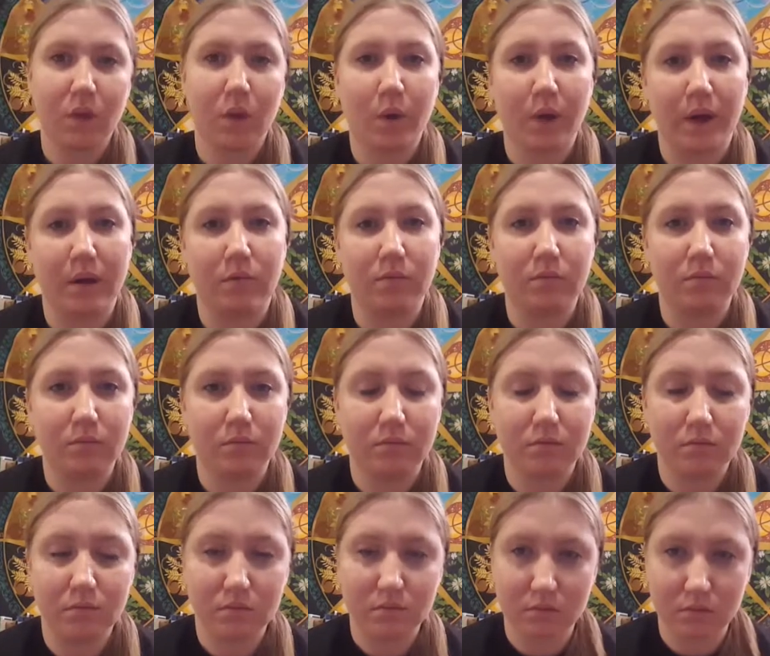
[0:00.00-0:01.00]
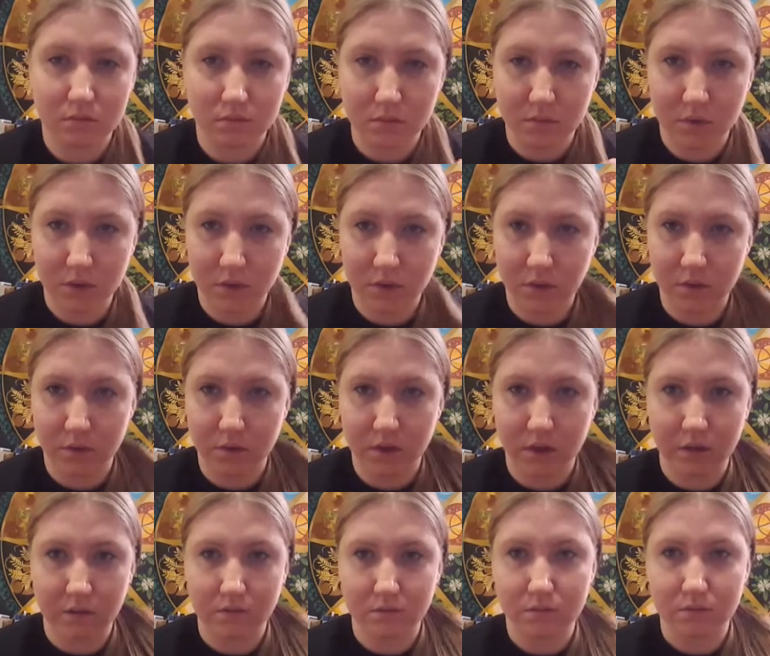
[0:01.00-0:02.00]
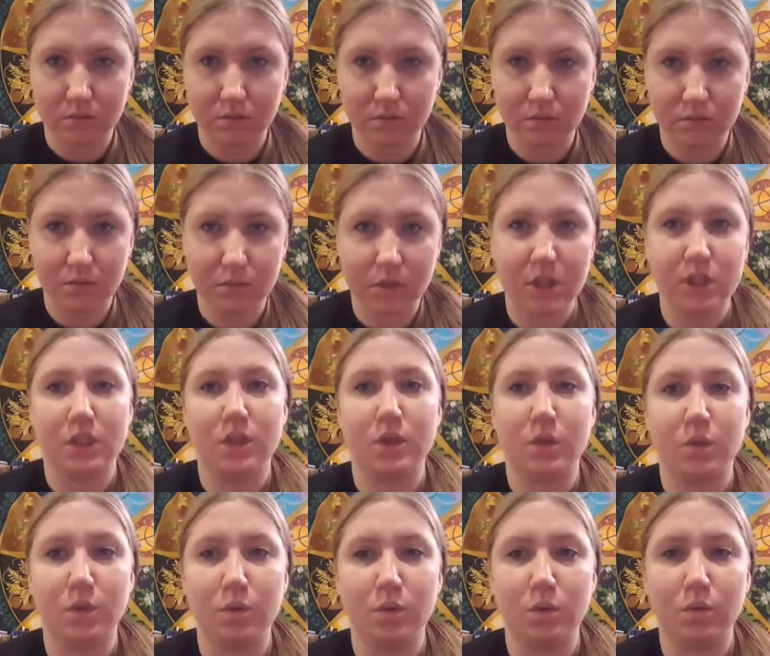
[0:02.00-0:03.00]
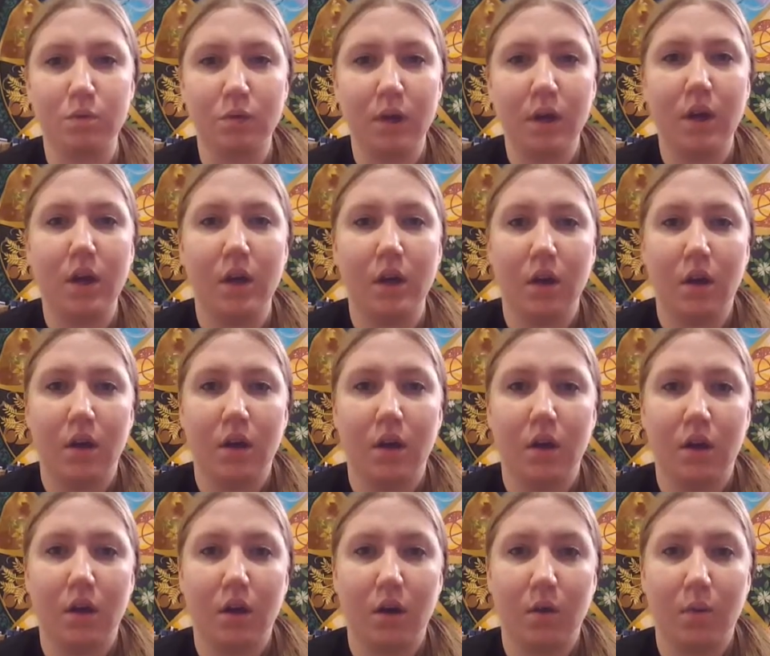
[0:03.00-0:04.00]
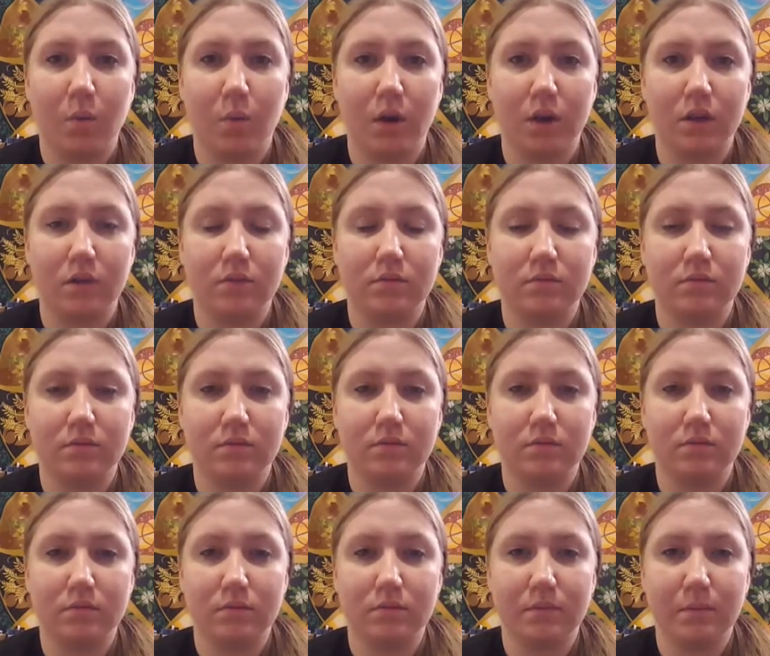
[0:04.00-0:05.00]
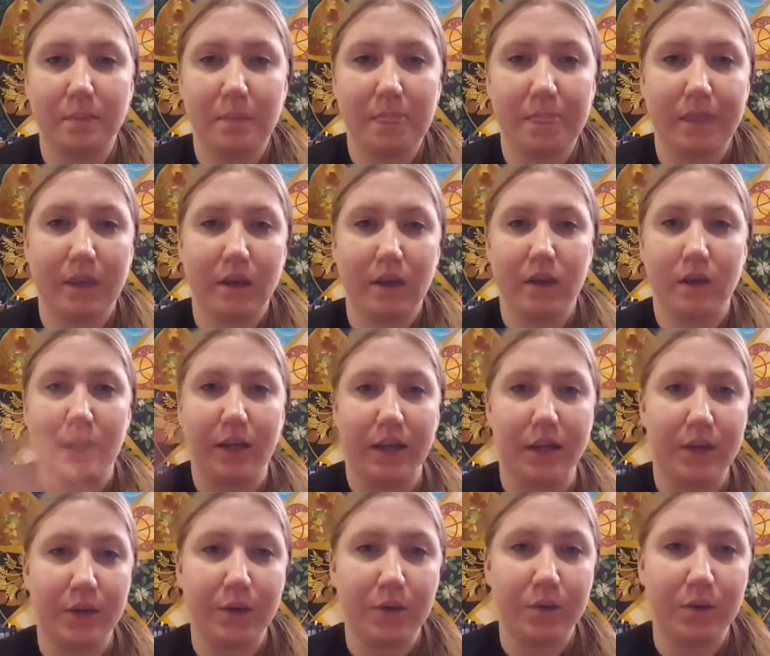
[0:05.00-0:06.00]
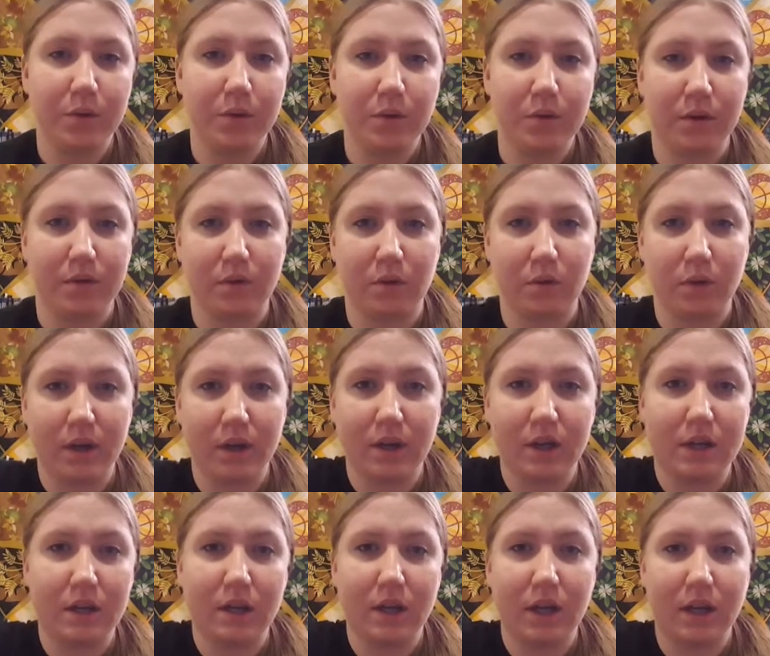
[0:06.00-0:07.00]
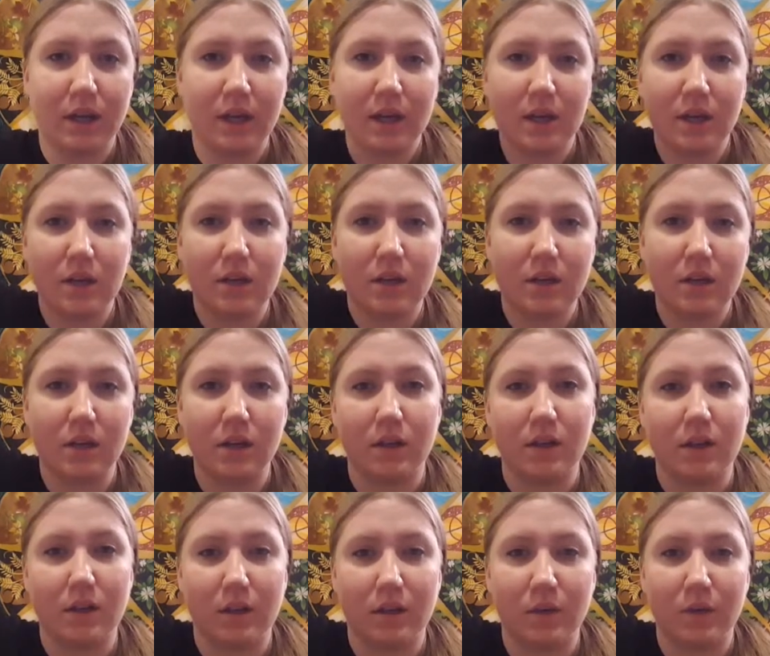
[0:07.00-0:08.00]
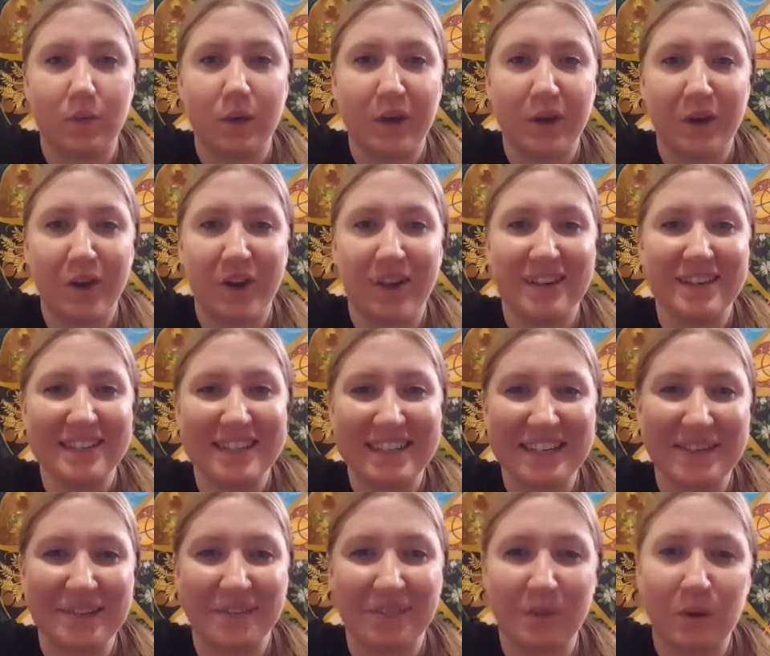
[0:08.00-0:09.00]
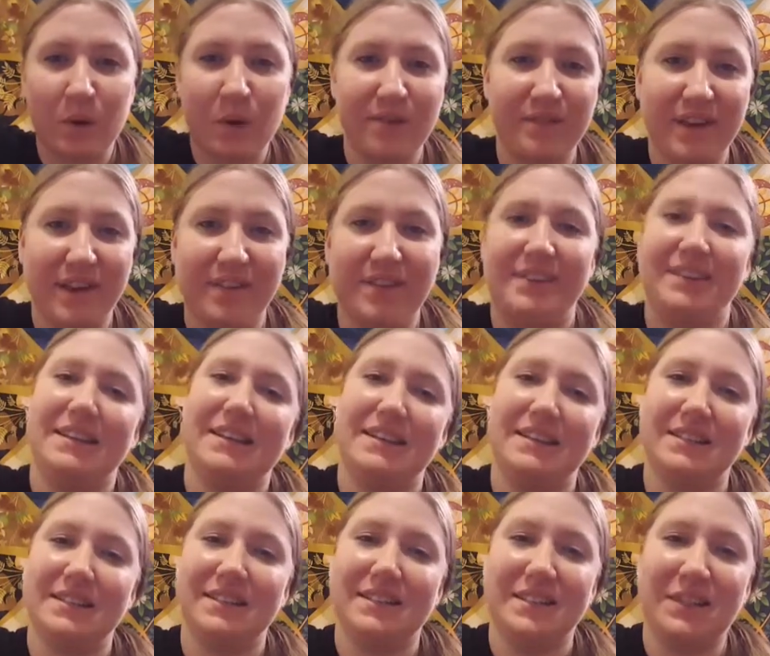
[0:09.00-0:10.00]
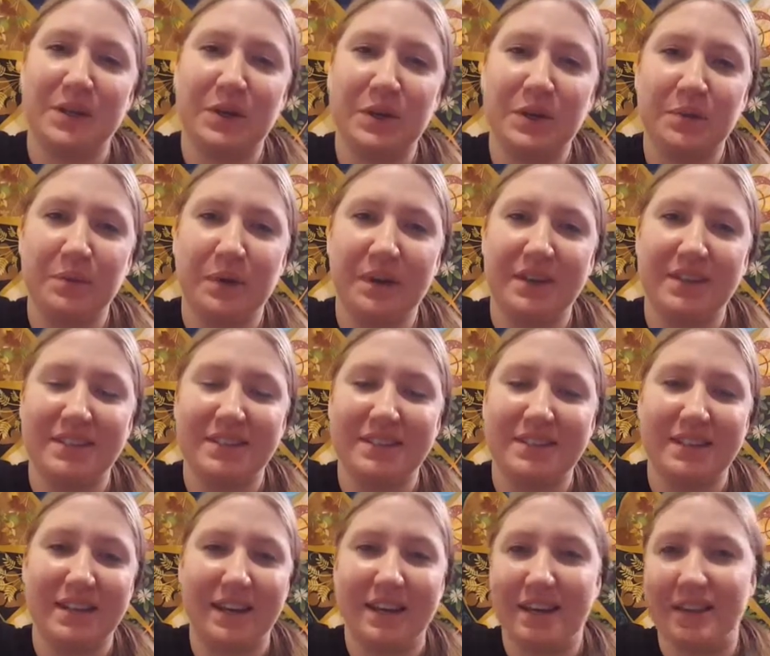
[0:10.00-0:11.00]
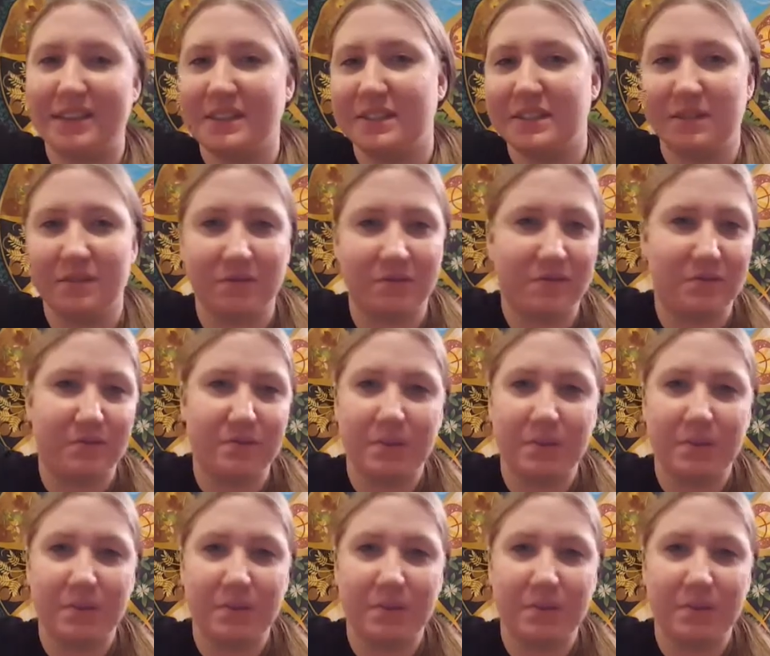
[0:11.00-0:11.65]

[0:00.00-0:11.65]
Okay. 3, 2, 1. Hello, everyone. Again, we are on day 4 of Ethony's 31 days of